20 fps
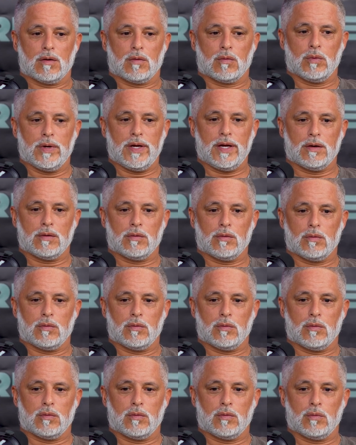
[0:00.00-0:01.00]
We
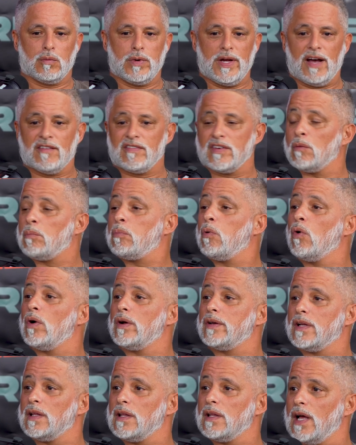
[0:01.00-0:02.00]
have an
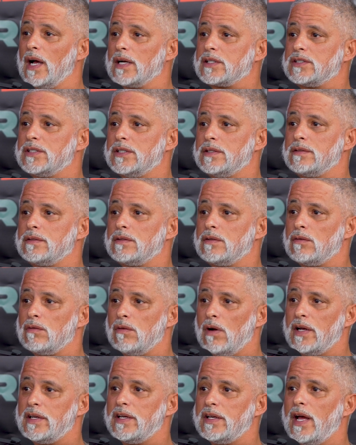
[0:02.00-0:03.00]
important election
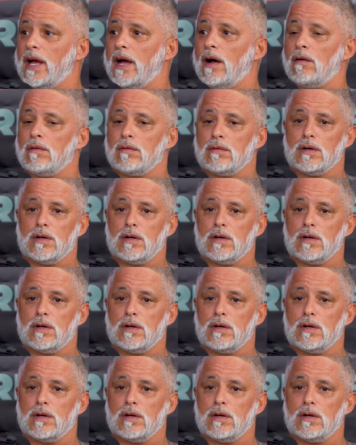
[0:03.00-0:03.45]
right now.